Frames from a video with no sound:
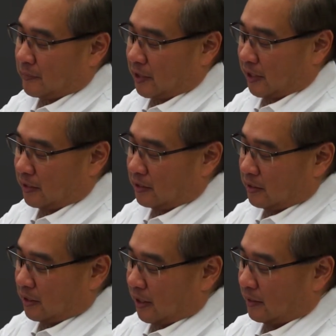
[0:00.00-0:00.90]
Okay,
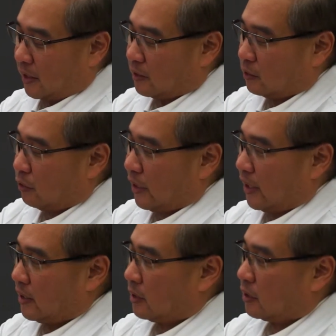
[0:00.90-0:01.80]
and I'm going to go
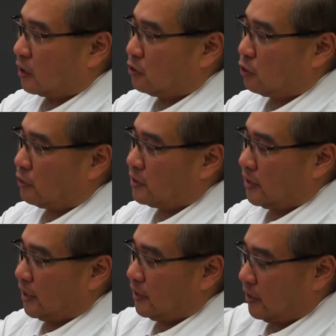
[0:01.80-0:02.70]
ahead, I'm going to control this
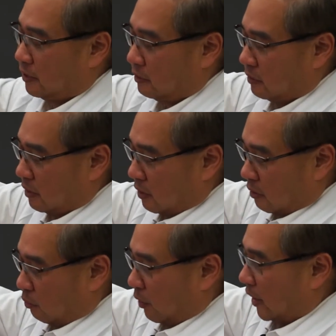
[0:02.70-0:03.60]
end here
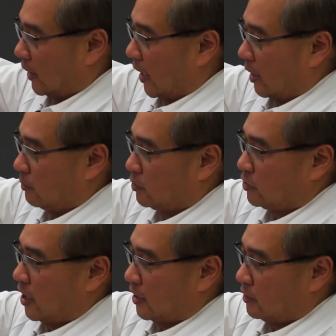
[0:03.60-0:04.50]
while I am
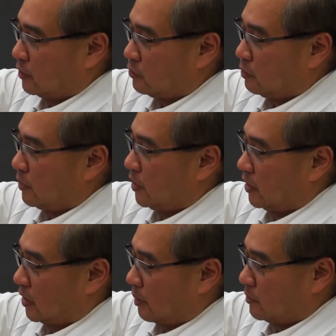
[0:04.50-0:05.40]
checking the tubing
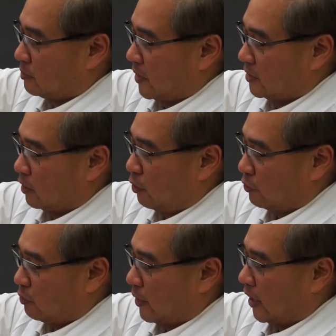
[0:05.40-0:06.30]
here. I'm just basically going
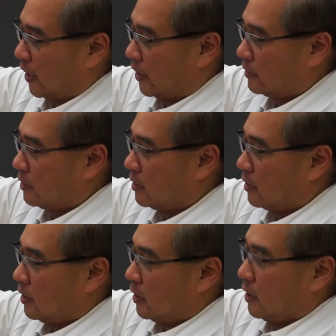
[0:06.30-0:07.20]
through my hand.
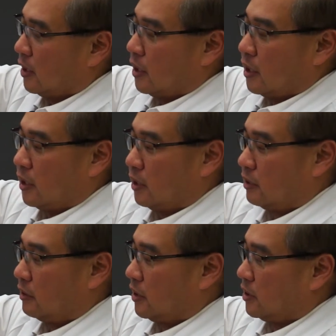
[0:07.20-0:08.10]

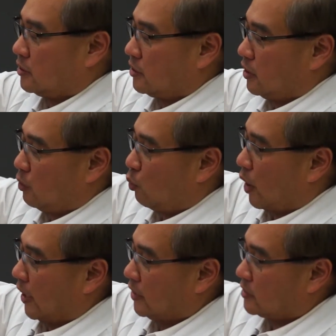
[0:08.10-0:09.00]
Here is the
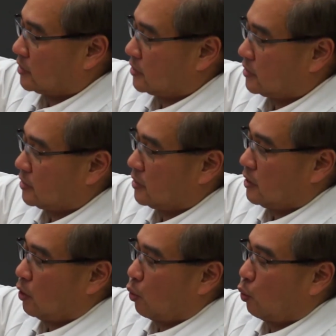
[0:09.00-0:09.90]
white
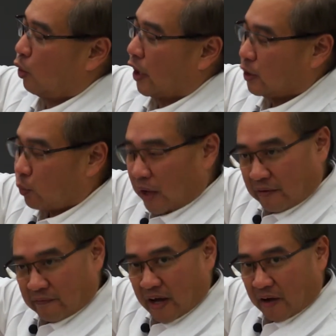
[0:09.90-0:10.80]

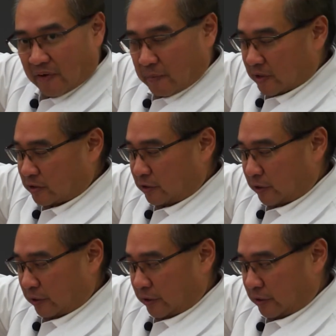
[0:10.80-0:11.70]
one-way valve I mentioned
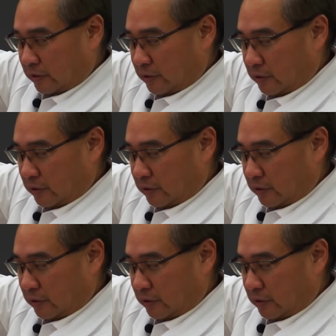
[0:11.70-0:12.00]
earlier.